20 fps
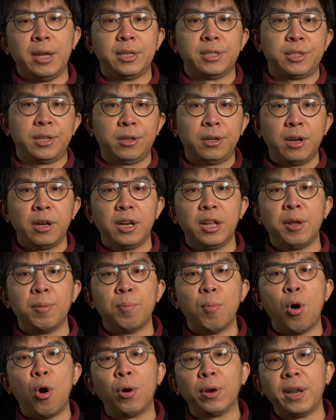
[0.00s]
is certainly
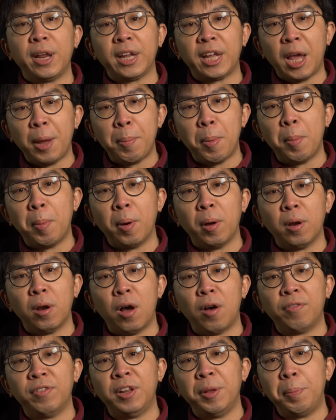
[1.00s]
more than capable
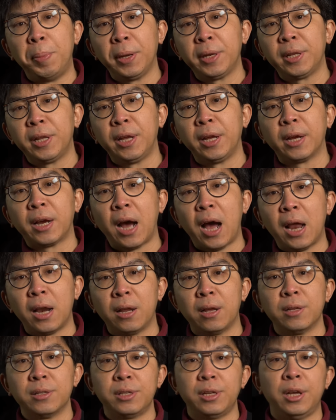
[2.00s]
of depicting
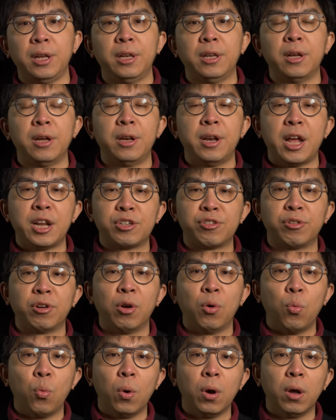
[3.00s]
colors in the
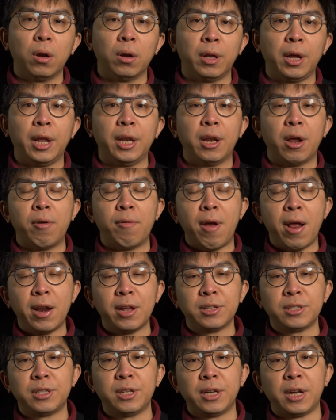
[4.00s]
natural world in a
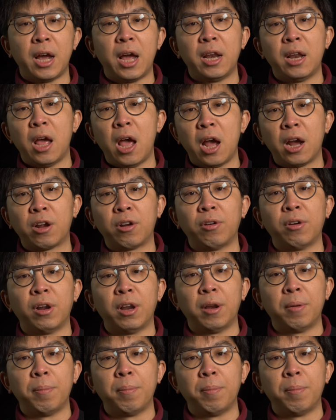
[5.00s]
realistic and accurate